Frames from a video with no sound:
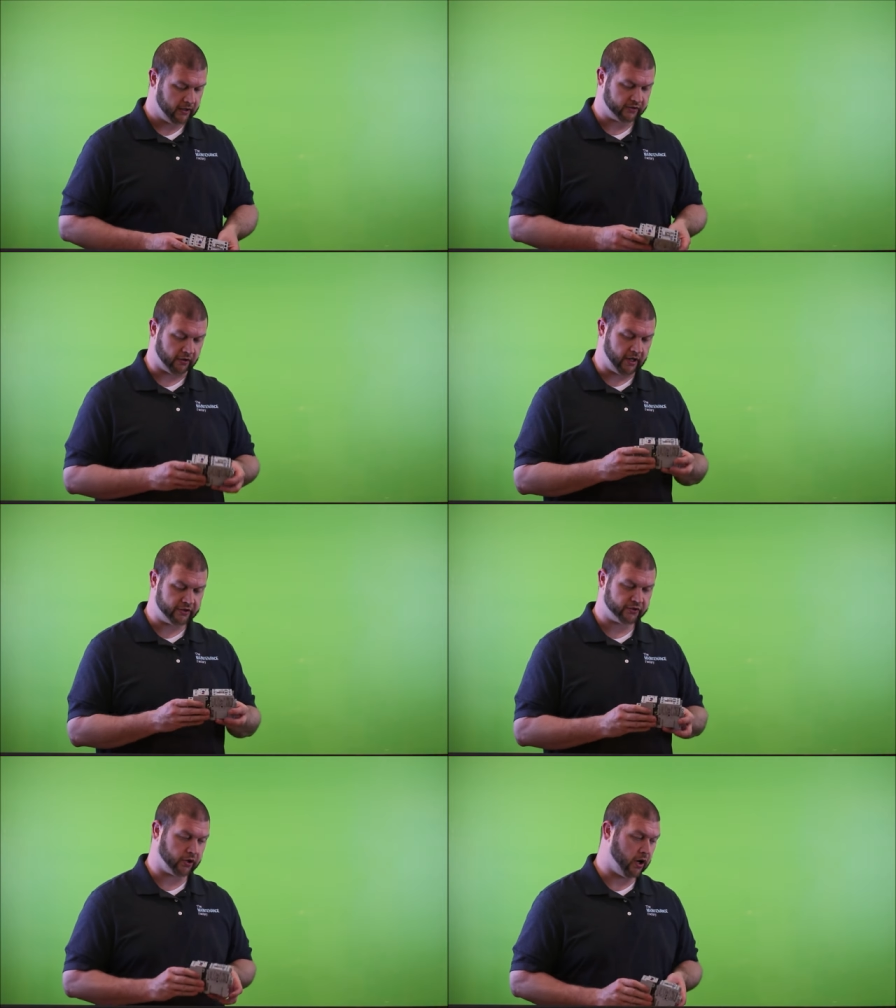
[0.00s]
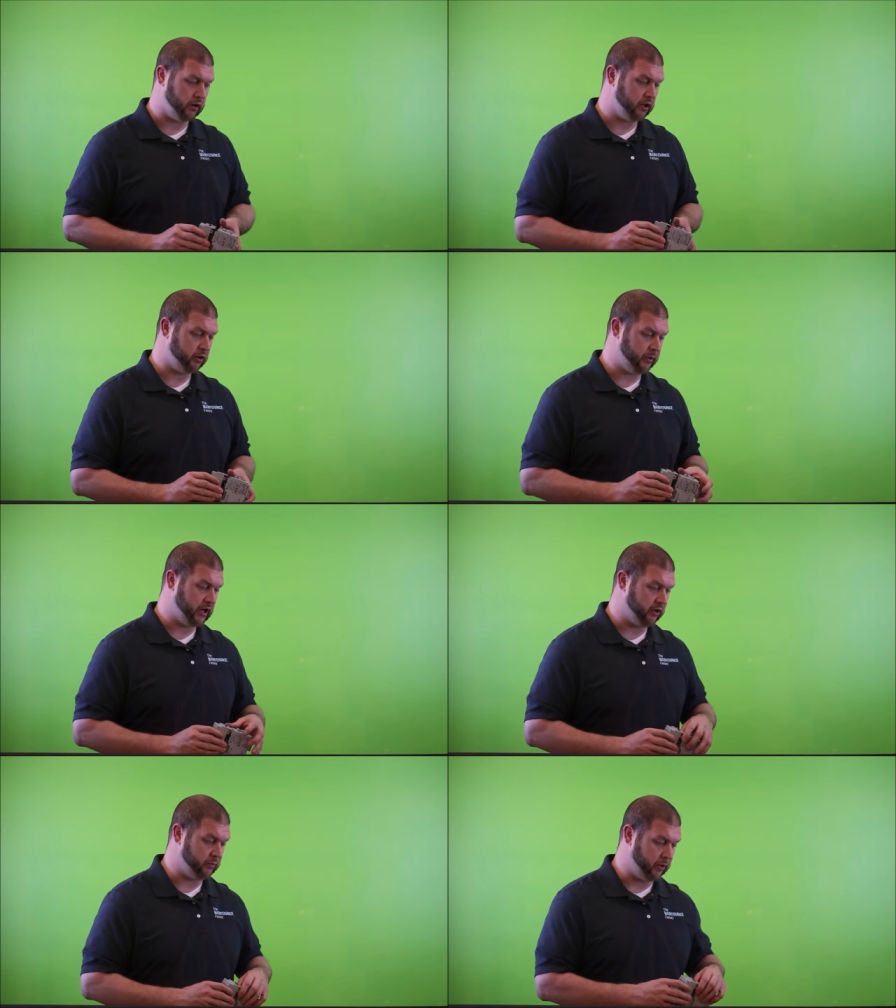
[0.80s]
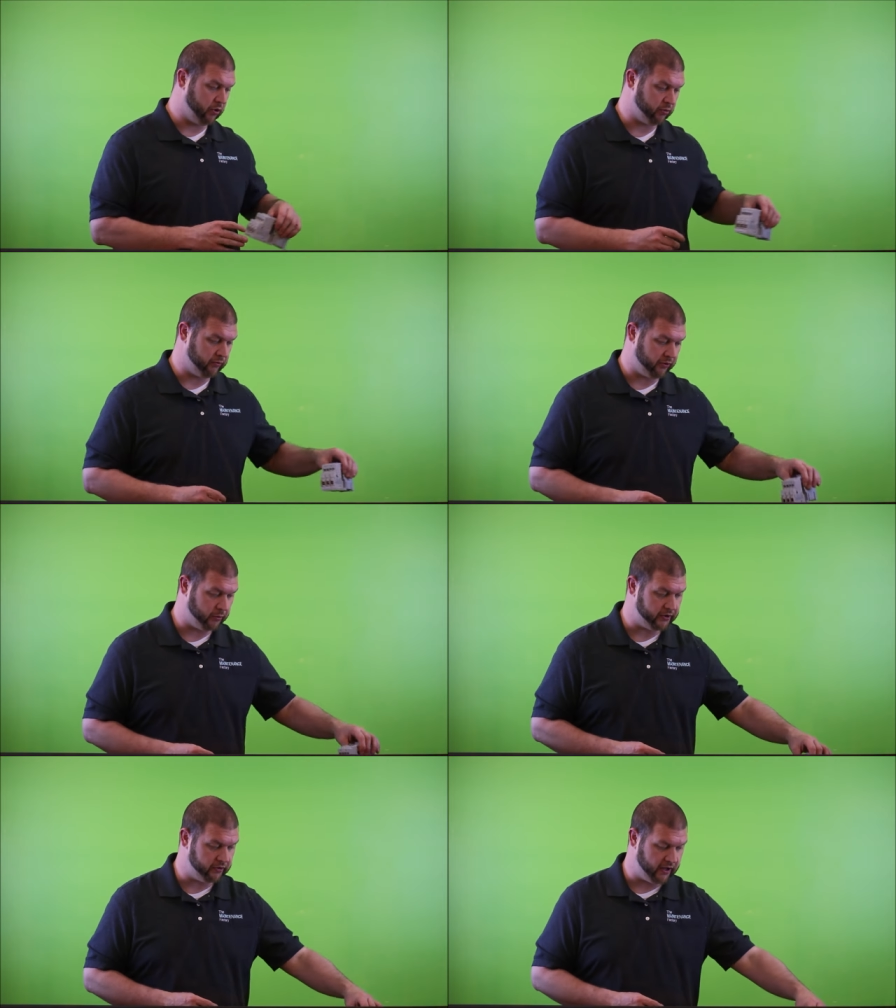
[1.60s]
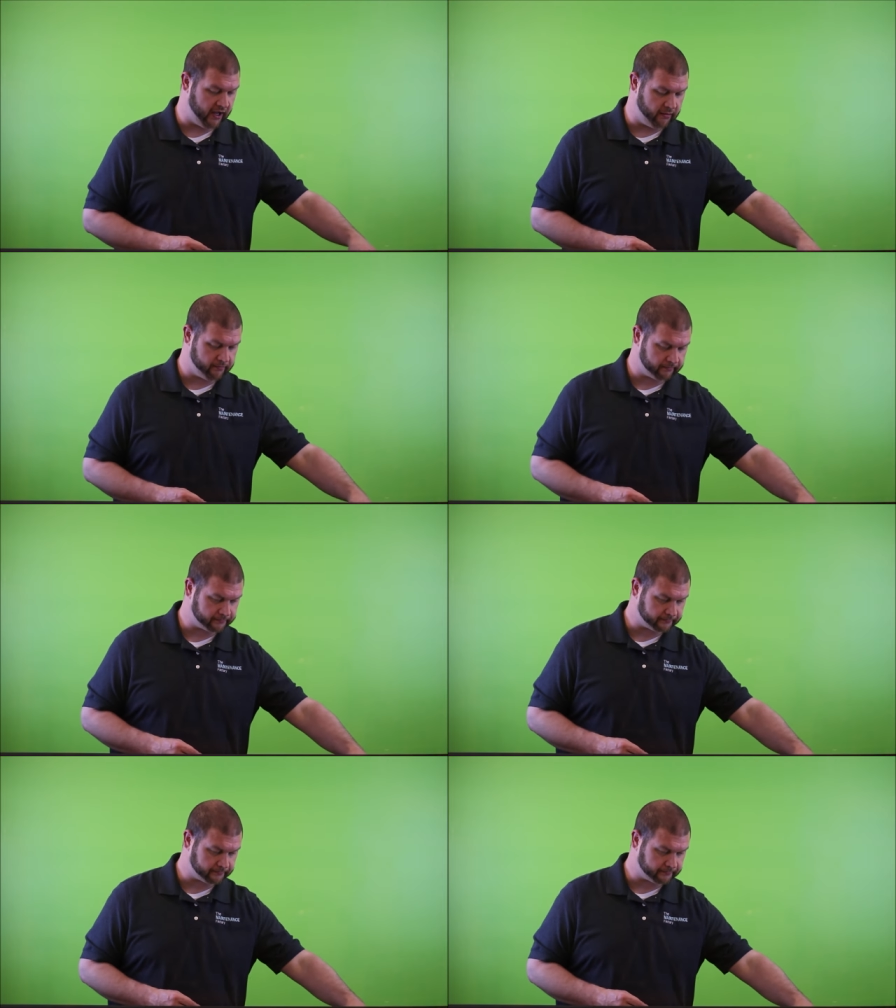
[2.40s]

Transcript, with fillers: So let's draw a little bit on the board before we do that.